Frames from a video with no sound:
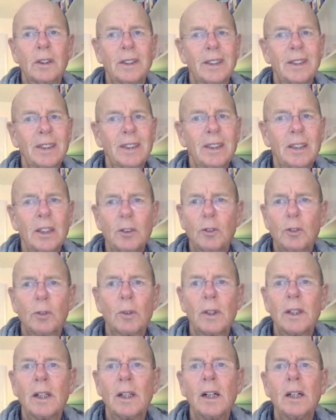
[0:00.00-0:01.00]

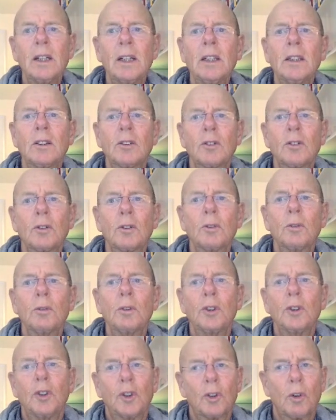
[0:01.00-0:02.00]
naturally leads
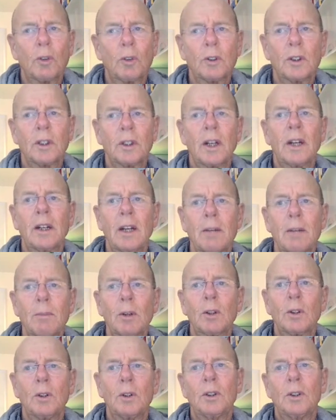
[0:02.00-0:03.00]
to shorter
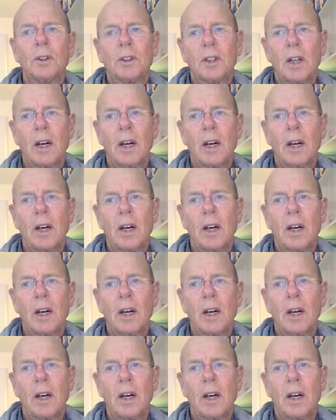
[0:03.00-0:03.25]
dynamical